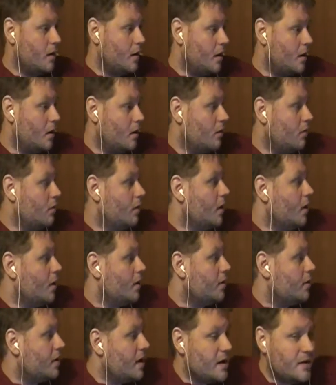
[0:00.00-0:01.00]
You
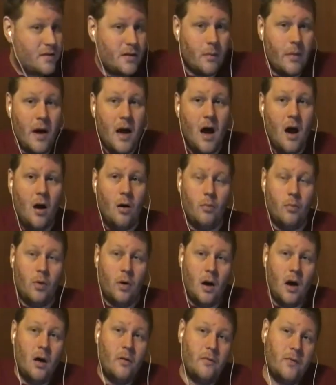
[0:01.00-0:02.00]
need some help,
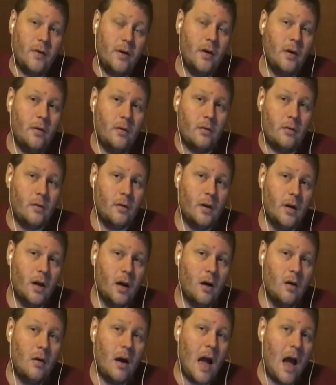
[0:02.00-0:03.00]
we'll help for you.
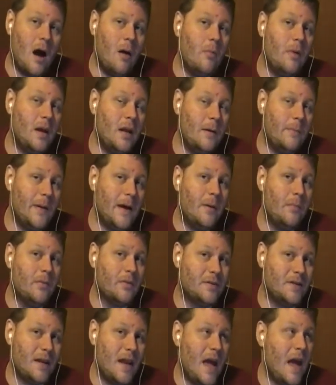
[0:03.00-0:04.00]
How many
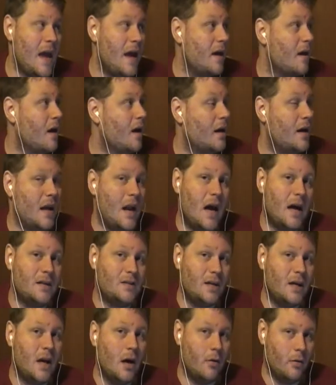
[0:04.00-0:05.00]
people today can
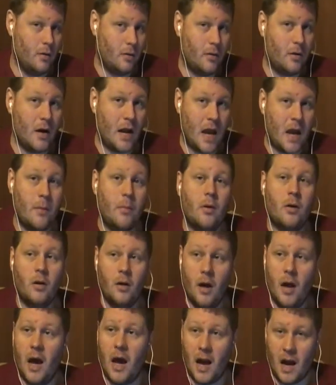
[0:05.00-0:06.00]
actually go to their neighbor,
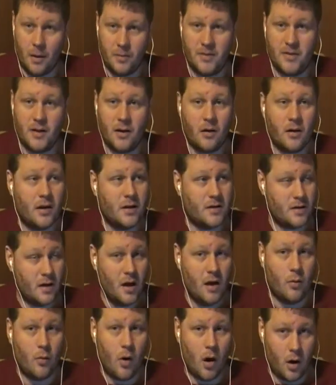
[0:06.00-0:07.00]
and I'm serious,
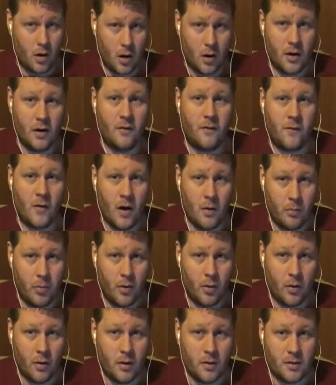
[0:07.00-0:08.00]
walk on your front
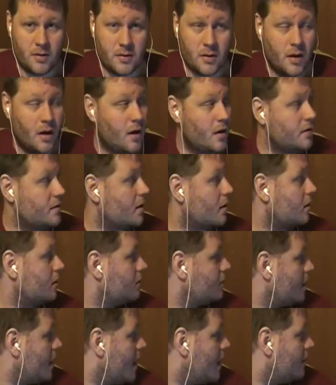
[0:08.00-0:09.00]
porch,
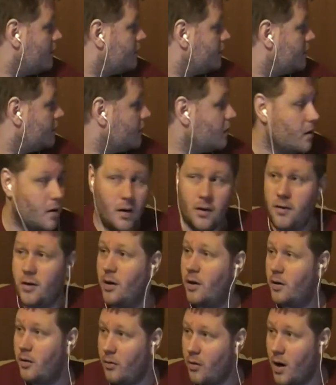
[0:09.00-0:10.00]
turn left,
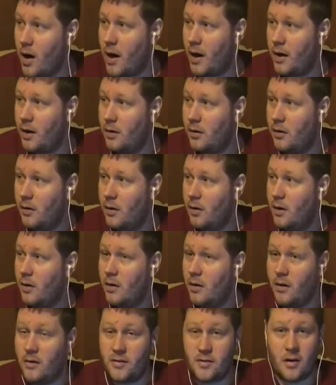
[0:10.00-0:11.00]
turn right.
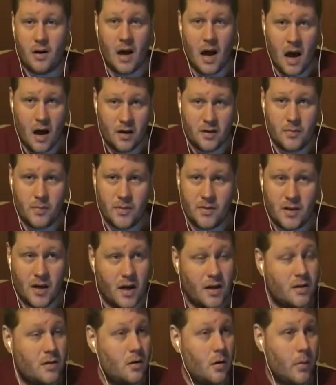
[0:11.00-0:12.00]
Is there a house
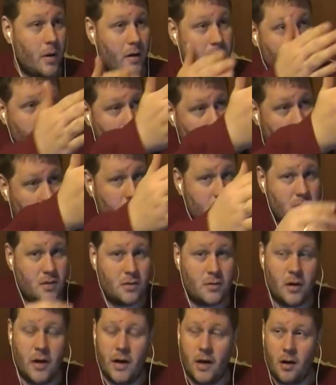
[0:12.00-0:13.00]
beside you? Or even across the
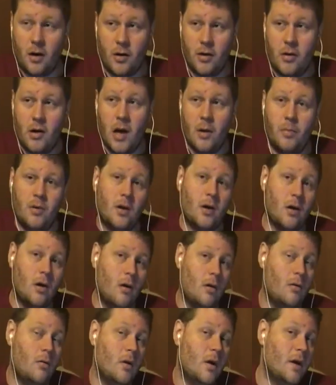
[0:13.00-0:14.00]
street. Are you able to
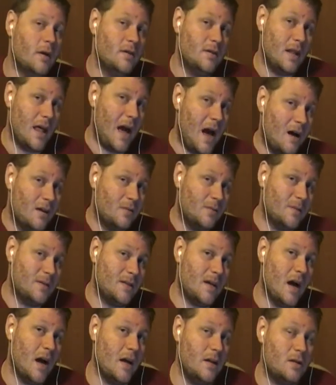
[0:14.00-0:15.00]
go to the house
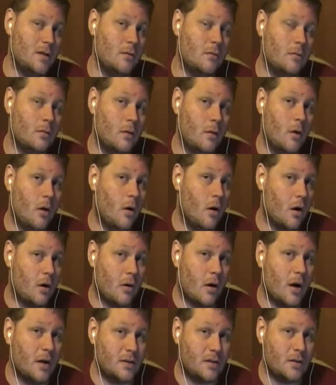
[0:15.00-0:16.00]
beside you or
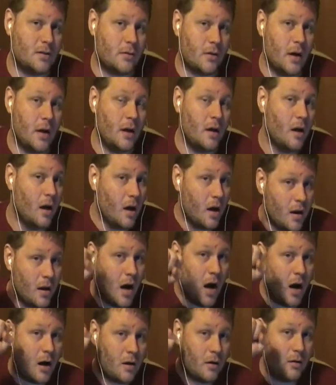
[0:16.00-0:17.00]
across the street,
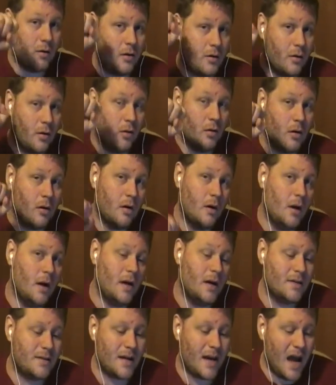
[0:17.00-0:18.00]
knock on their door,
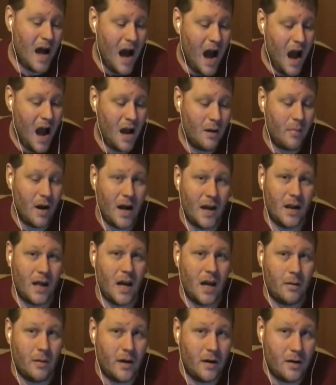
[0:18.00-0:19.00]
say, hi, my
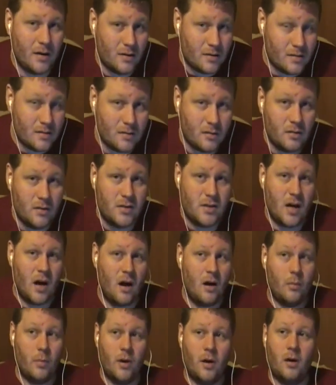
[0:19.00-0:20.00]
name is
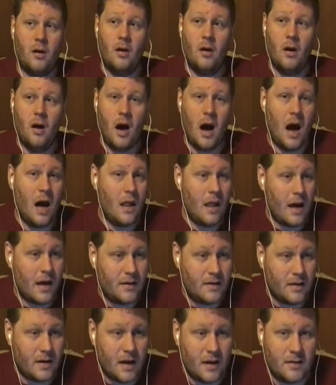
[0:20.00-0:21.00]
Jeremy. I'd
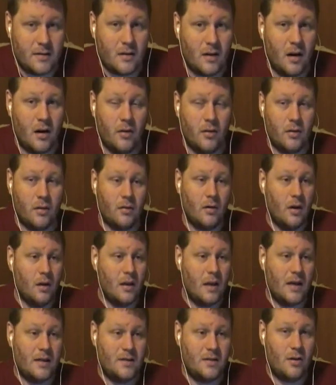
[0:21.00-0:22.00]
like to get to know you.
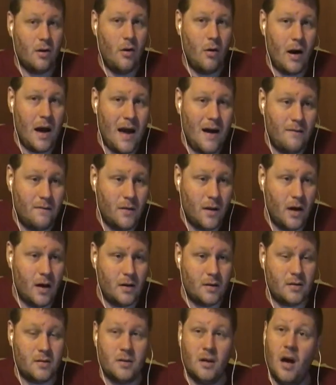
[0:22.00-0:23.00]
Let's go have
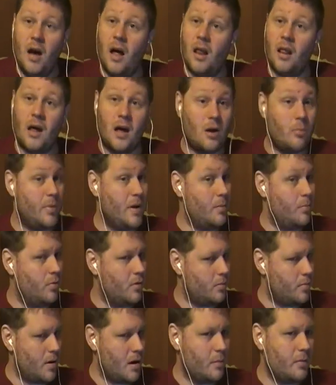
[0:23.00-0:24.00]
lunch. A lot of people
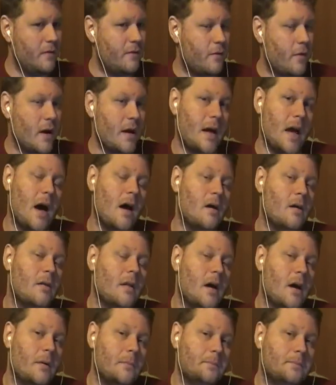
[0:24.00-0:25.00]
will probably freak out on
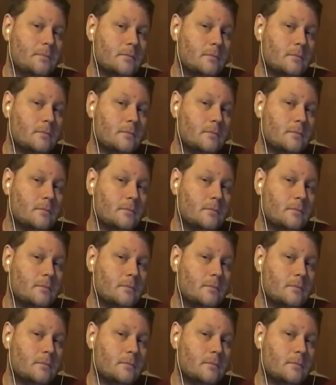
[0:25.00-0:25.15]
that.